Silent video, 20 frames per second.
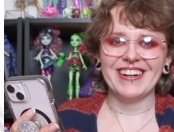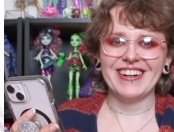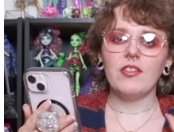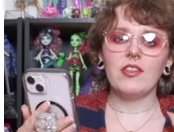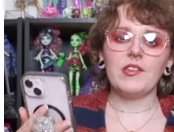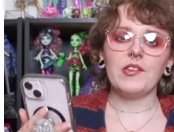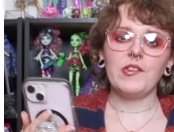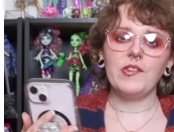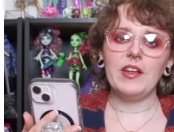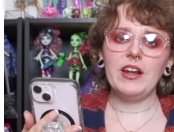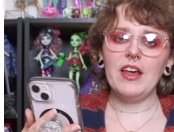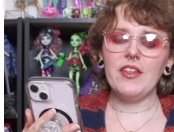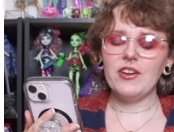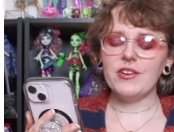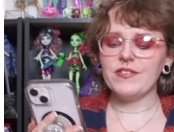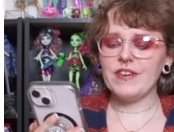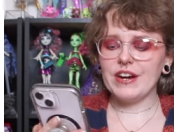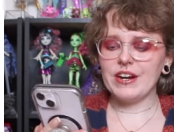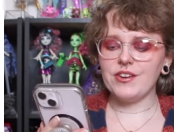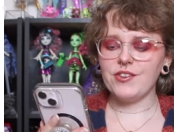This is
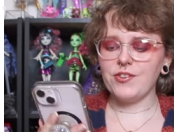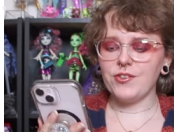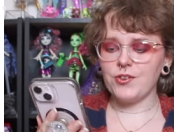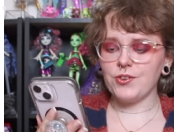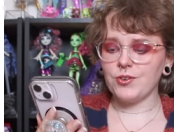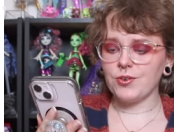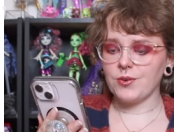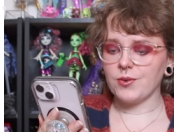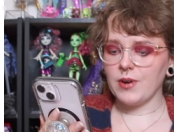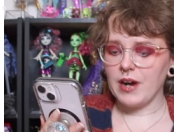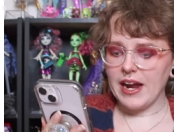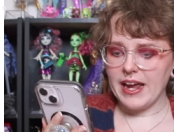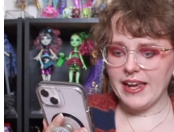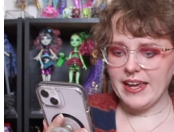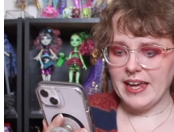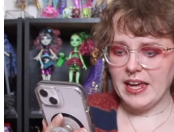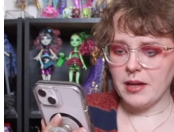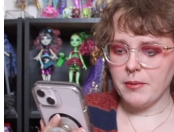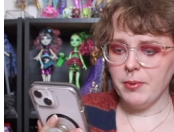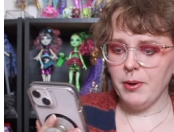another very
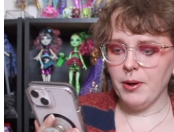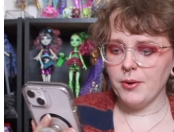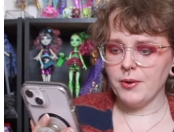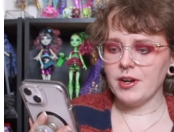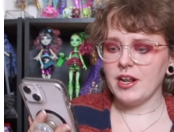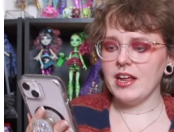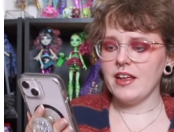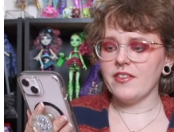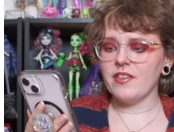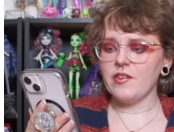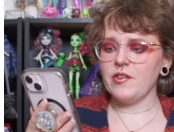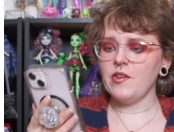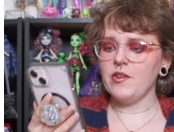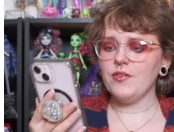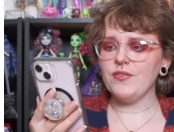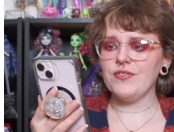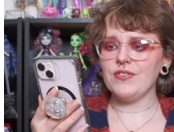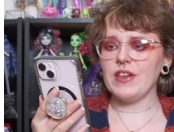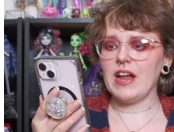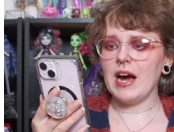striking pony. This is
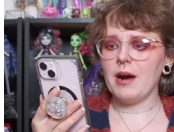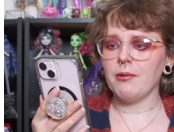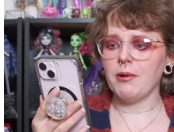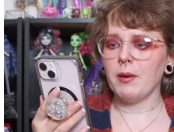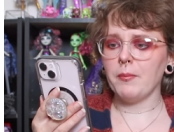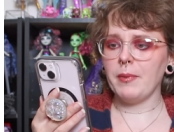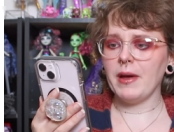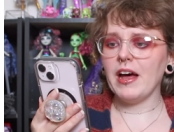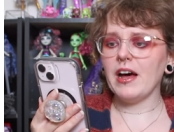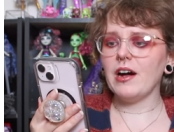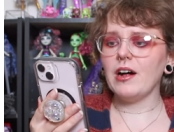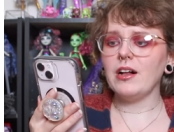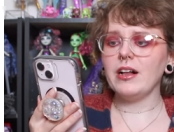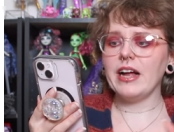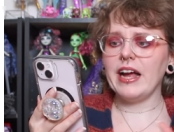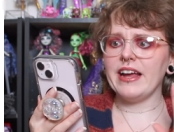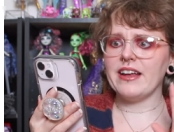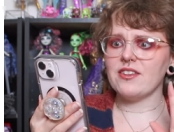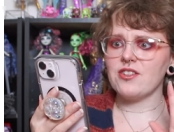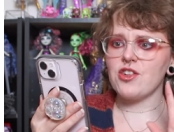Flower Bell
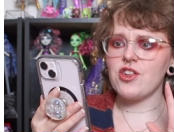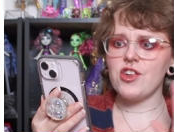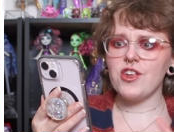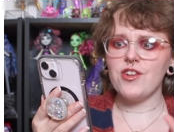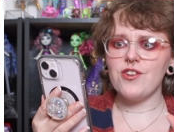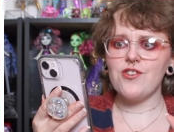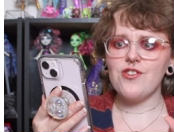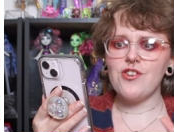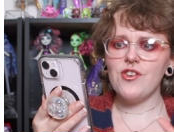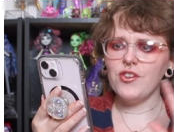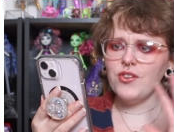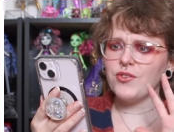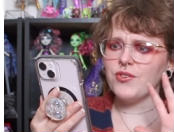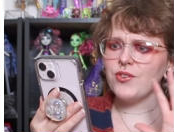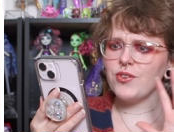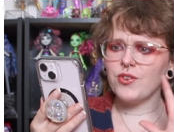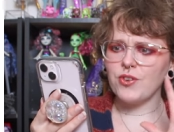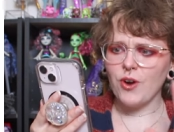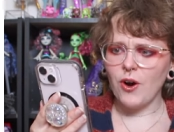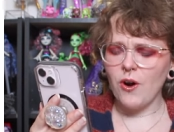and she's just
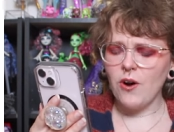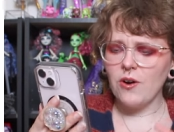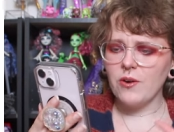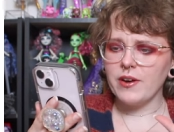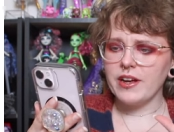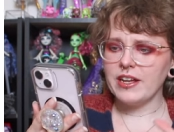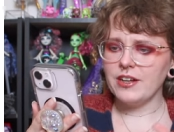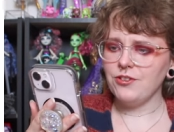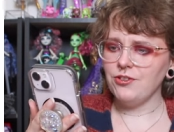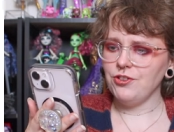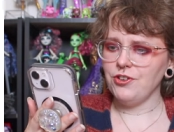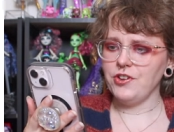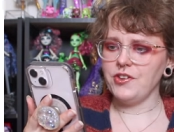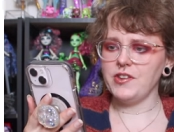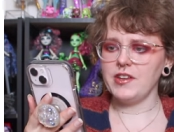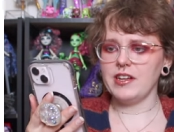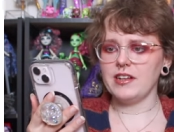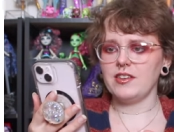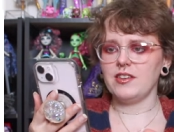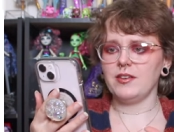so
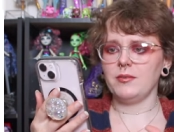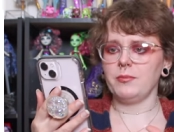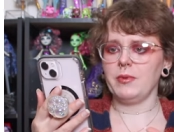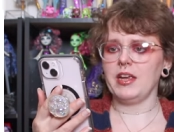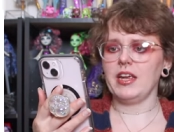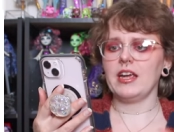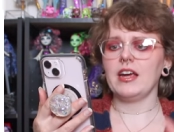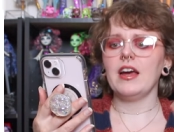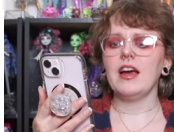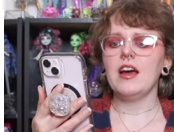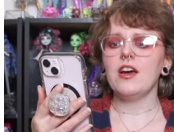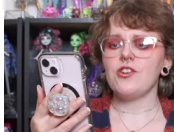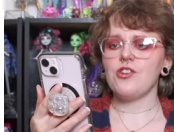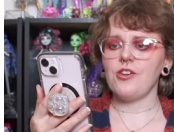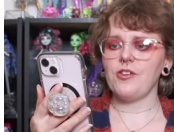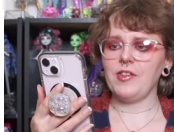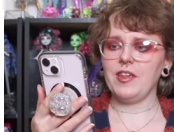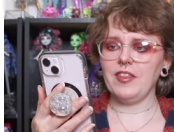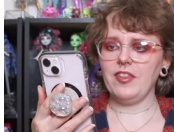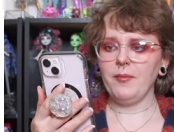interesting to me. She
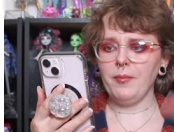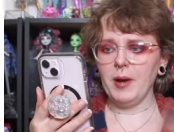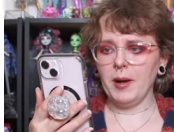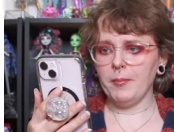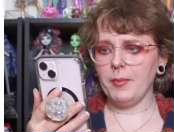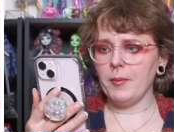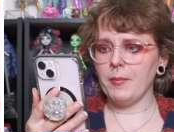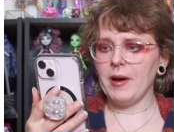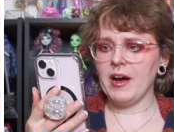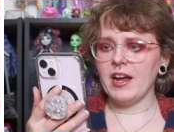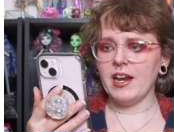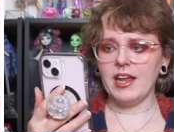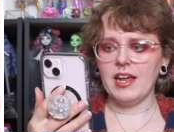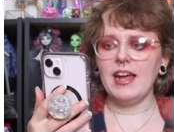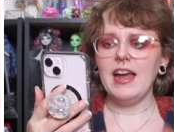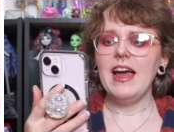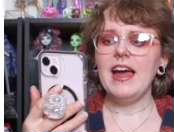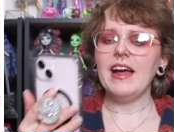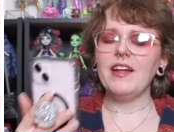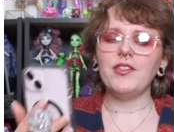has like the purple
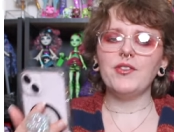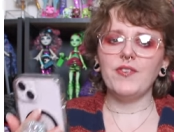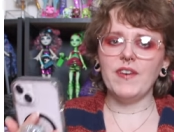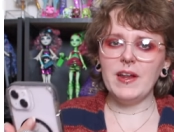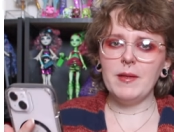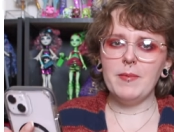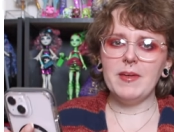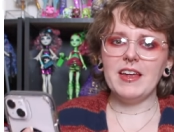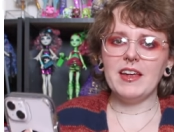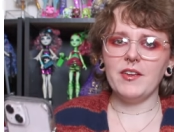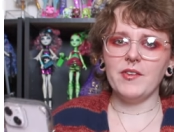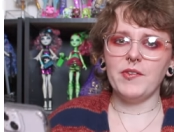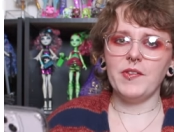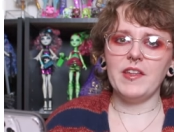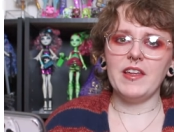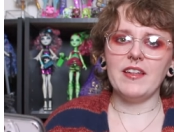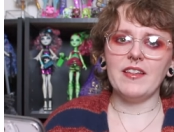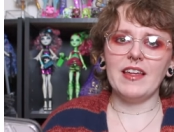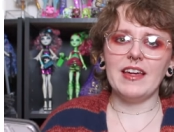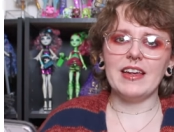body. It's funny because
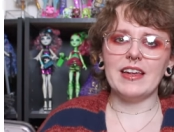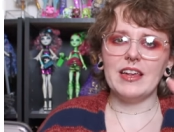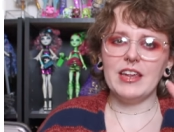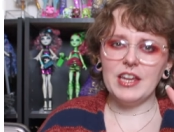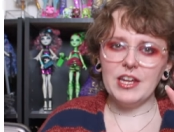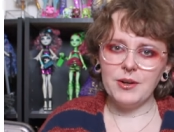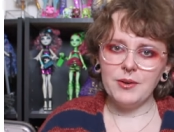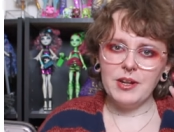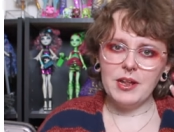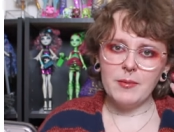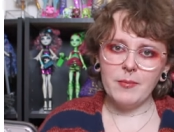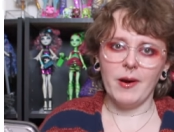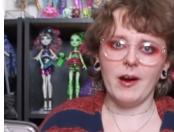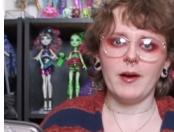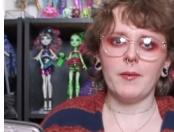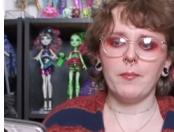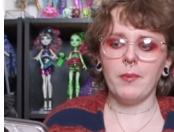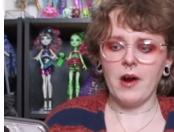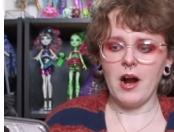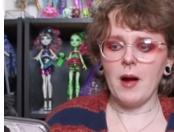the like cutie
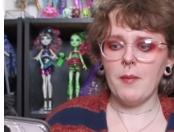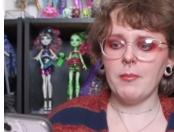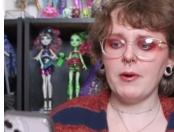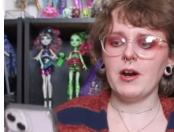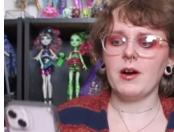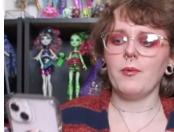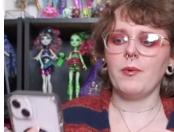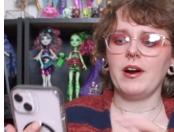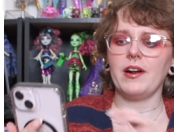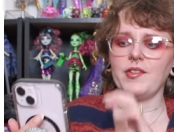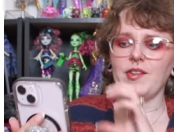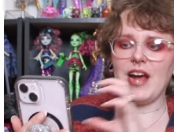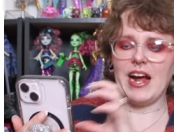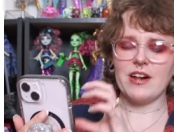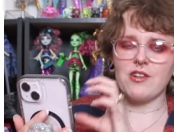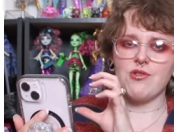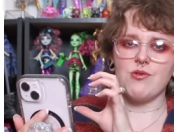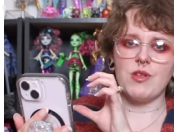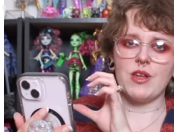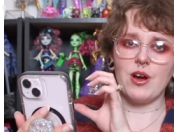mark proper where it's
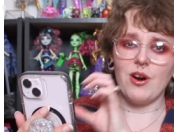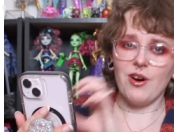actually